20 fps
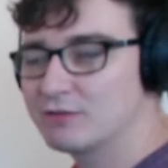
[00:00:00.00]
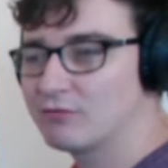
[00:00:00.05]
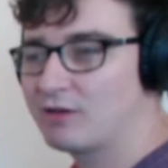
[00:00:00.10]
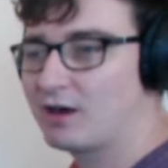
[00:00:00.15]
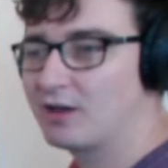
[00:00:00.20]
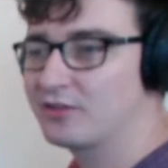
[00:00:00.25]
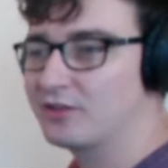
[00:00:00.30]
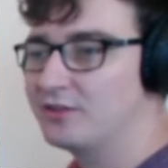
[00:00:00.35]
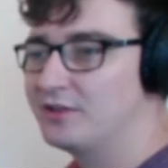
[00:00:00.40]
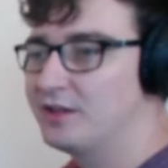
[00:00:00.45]

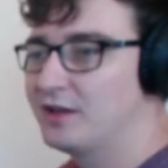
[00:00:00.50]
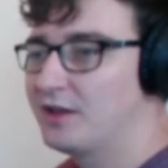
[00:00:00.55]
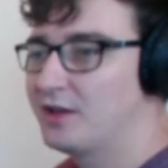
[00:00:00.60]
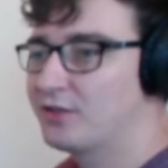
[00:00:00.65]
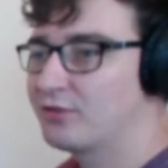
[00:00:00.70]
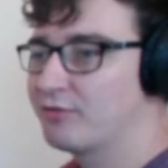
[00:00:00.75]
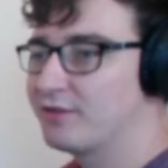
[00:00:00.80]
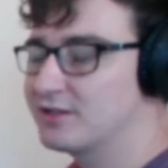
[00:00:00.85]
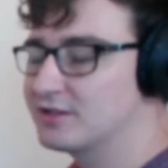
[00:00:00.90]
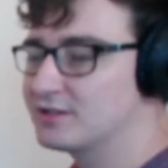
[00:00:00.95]
rather than
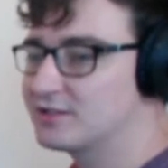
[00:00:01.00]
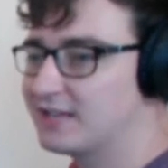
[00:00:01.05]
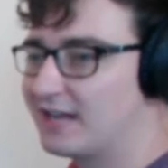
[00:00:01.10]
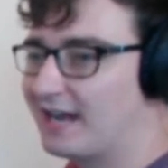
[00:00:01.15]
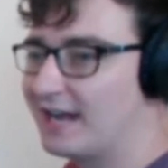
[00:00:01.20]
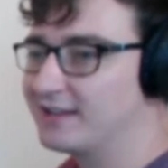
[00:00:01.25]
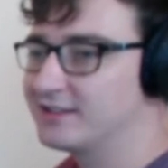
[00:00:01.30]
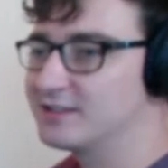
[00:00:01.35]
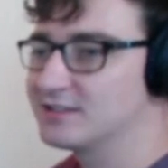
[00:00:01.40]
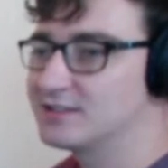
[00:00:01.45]
three to
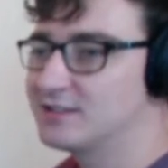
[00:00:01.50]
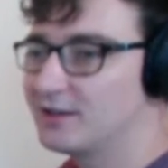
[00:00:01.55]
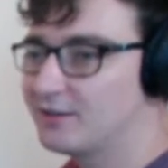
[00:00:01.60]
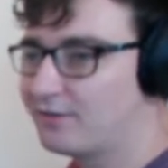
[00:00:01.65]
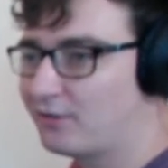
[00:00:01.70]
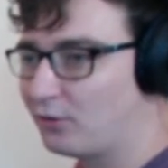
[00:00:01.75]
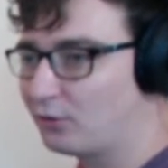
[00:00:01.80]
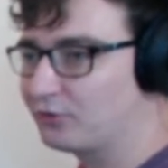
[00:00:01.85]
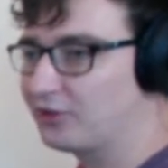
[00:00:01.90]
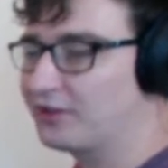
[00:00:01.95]
ta and ta ta,
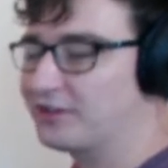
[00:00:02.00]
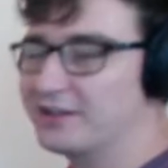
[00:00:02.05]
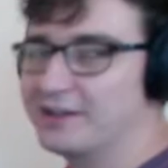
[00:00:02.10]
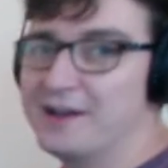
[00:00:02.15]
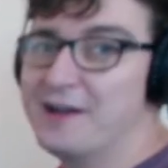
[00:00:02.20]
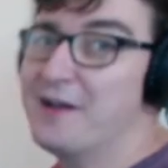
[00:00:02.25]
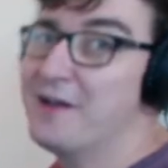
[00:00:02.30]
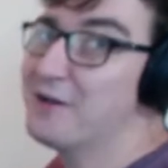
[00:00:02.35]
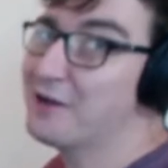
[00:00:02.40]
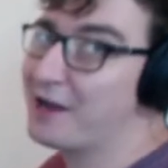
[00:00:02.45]
four to
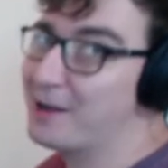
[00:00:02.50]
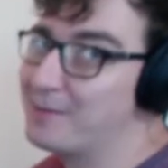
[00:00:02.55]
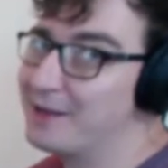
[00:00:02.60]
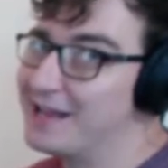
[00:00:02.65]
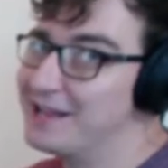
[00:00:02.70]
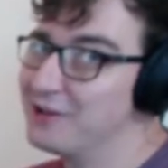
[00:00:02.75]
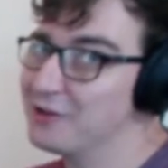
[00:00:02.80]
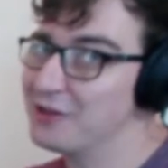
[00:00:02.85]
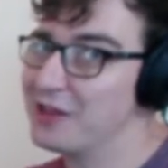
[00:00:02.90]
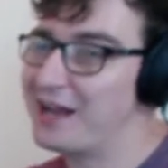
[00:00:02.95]

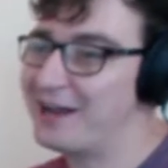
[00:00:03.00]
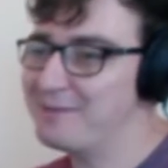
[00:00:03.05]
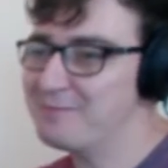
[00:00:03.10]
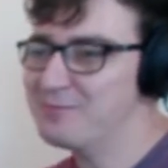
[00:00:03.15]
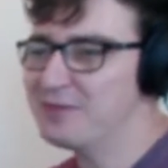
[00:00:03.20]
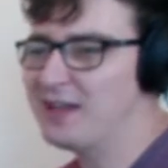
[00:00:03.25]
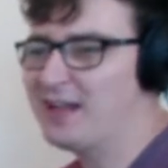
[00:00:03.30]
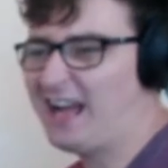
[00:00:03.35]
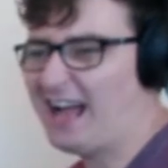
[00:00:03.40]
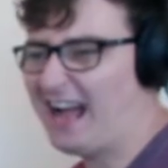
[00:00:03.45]
coming in on
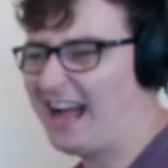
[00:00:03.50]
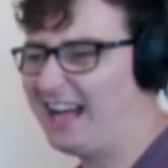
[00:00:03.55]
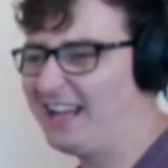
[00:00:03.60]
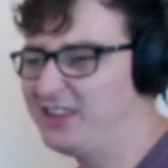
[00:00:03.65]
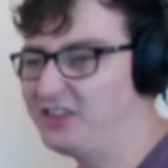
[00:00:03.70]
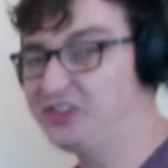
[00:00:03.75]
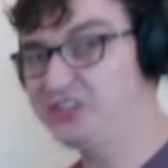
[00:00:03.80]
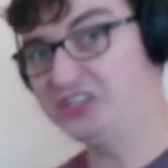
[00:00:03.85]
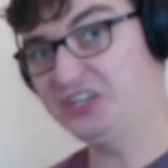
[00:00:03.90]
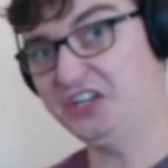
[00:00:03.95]
that
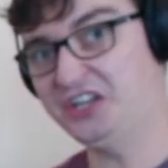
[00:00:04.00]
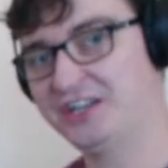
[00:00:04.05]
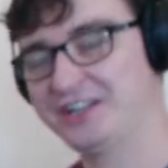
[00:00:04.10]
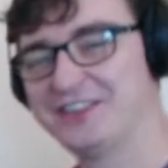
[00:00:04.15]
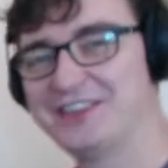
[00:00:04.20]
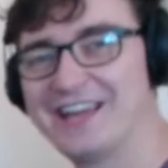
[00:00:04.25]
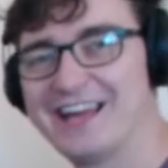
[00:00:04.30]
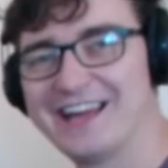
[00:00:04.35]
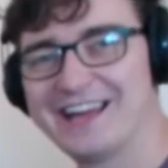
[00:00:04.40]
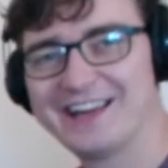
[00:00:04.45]
and ta
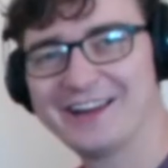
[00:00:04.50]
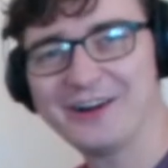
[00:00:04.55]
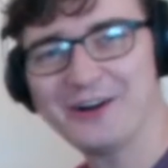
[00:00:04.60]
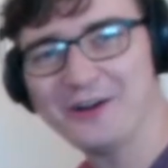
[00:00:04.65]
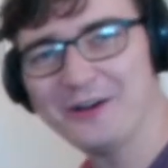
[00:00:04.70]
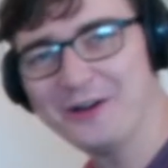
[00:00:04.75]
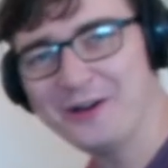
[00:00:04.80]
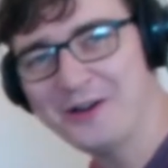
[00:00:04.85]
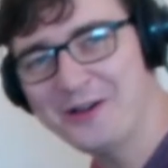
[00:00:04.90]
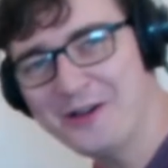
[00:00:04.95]
there,
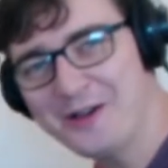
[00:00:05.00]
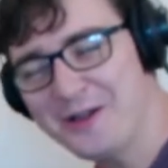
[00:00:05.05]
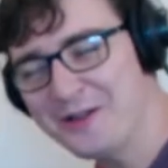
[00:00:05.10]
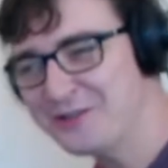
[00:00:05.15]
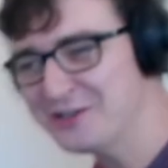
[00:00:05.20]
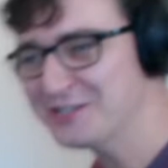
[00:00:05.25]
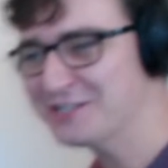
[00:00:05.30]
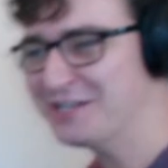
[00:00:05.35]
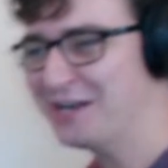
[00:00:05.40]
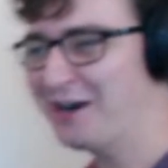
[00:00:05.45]
or
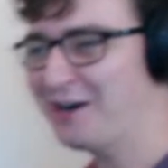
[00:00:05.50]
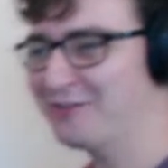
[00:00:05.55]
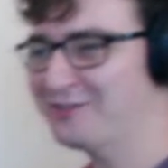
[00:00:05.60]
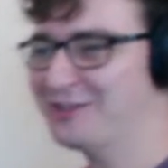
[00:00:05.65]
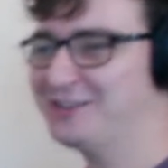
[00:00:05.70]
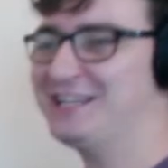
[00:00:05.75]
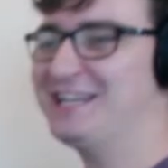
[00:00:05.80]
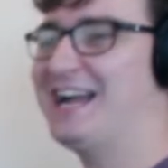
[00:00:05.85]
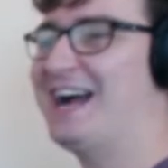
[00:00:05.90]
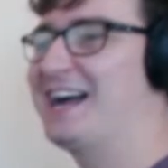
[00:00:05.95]
just
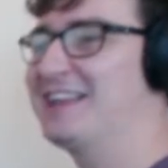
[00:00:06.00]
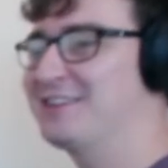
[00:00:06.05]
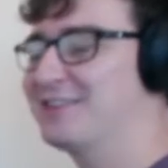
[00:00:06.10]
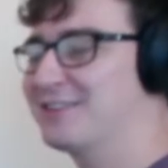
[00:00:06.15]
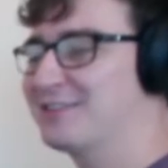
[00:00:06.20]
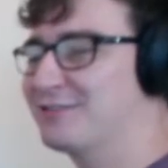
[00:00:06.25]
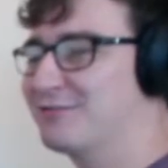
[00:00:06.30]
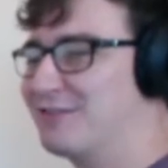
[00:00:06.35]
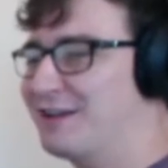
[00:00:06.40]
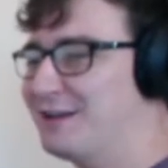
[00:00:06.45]
after the and a
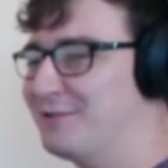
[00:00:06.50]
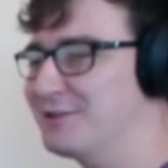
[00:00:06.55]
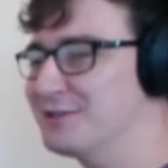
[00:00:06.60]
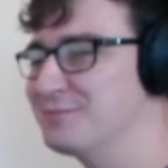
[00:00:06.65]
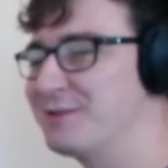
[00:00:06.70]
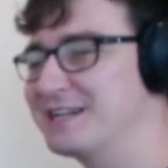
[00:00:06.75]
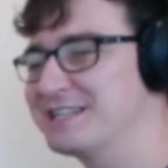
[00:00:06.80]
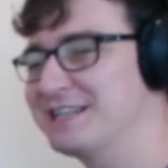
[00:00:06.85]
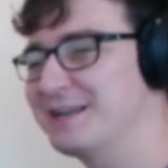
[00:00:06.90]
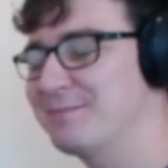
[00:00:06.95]
three,
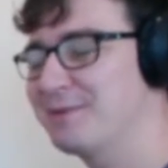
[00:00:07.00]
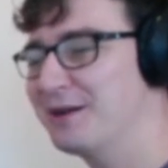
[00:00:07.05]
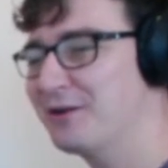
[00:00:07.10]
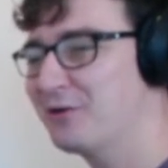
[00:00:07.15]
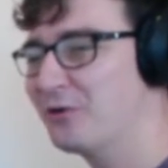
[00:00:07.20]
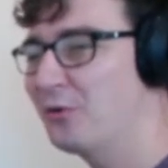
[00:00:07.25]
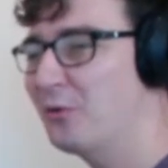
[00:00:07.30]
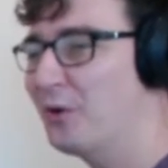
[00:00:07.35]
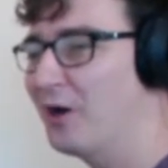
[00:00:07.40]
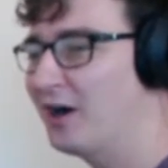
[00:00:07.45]
which makes it a
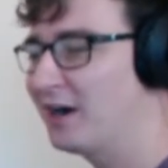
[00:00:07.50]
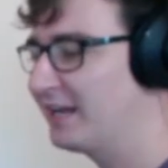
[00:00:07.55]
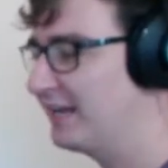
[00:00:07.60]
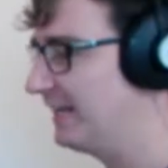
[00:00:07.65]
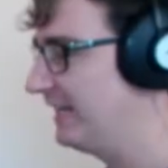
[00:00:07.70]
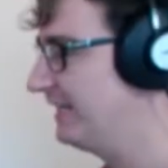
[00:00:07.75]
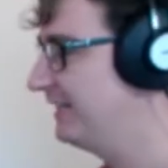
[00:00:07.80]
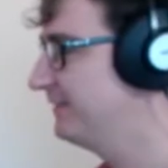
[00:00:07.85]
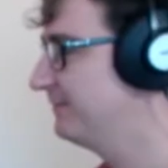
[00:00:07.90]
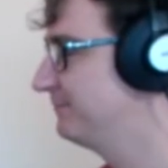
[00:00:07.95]
bit
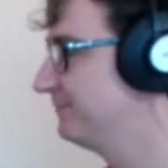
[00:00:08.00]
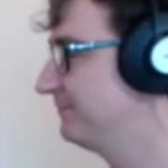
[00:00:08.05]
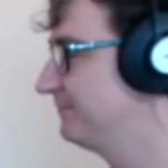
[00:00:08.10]
quirky.